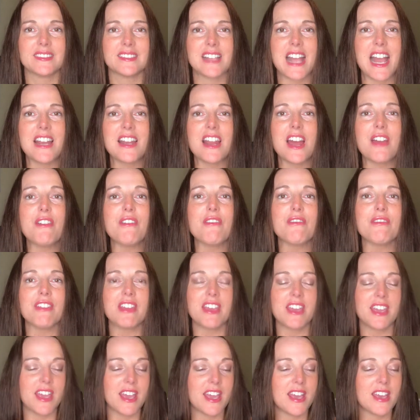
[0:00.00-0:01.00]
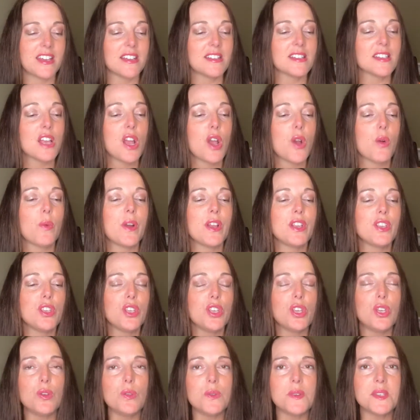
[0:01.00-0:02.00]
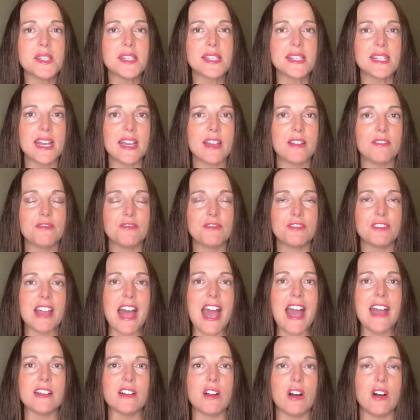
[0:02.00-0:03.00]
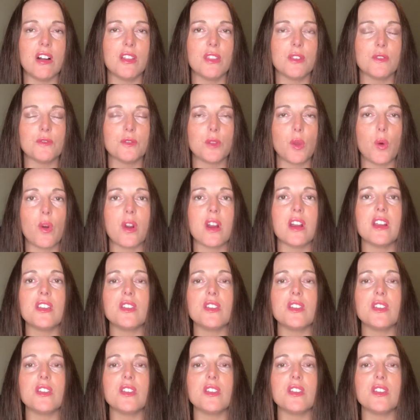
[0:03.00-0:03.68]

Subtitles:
Another thing is when you sit flat on the floor,